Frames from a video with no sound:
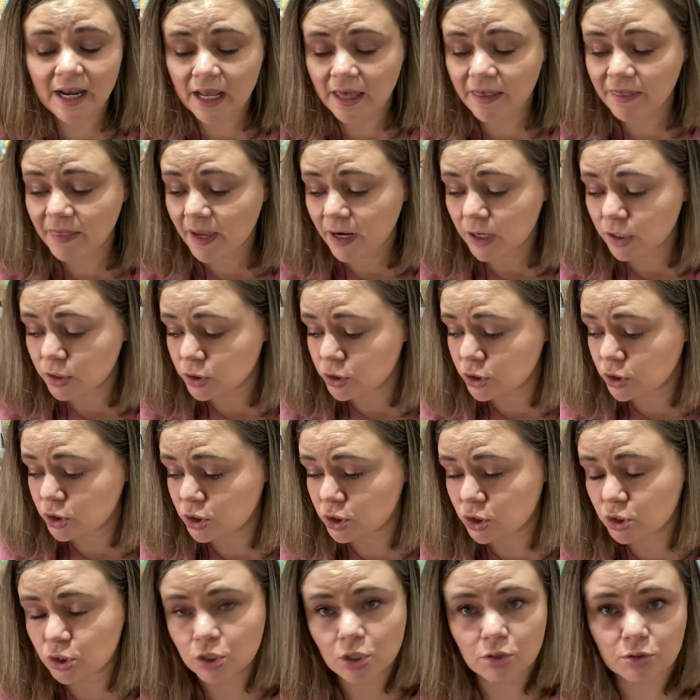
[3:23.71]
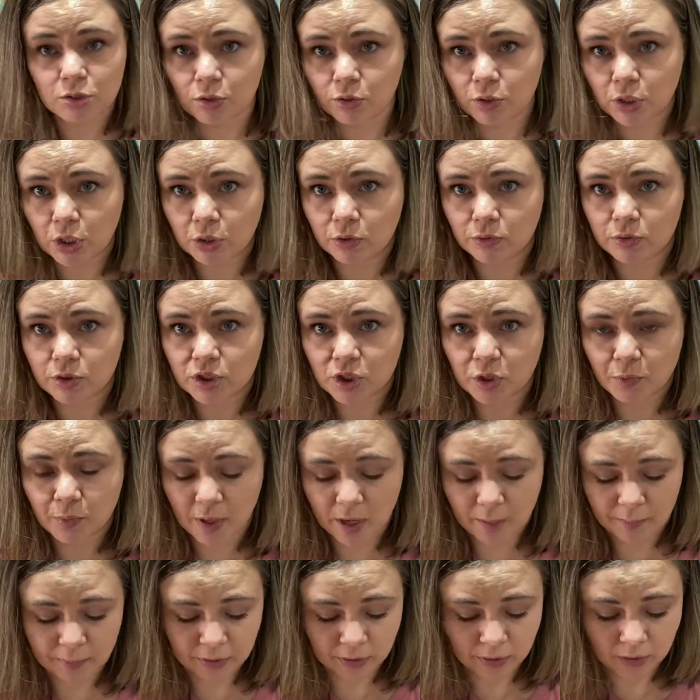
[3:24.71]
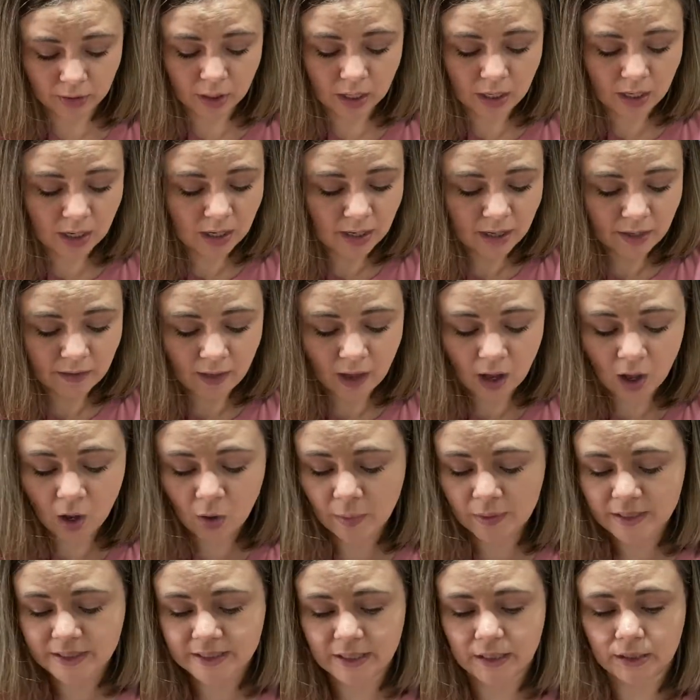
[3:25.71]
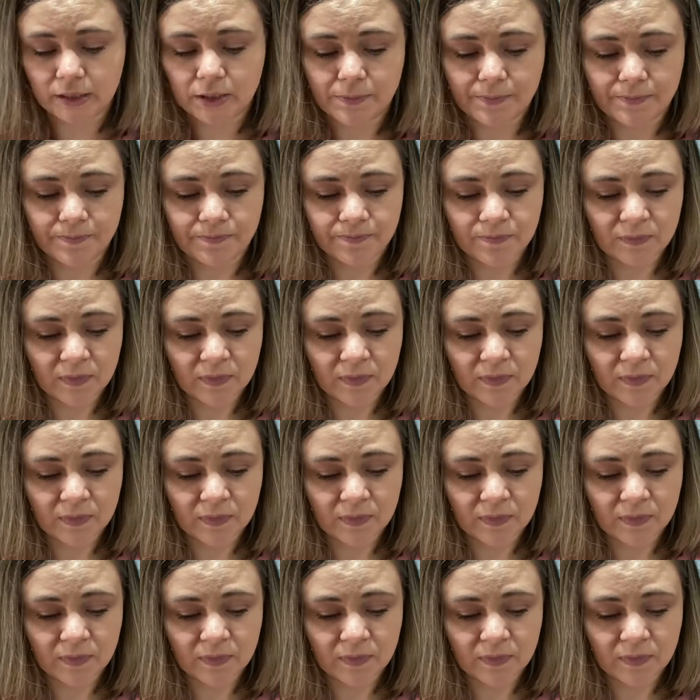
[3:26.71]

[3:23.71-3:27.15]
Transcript: And they are so, so cute and so popular. I always sell them.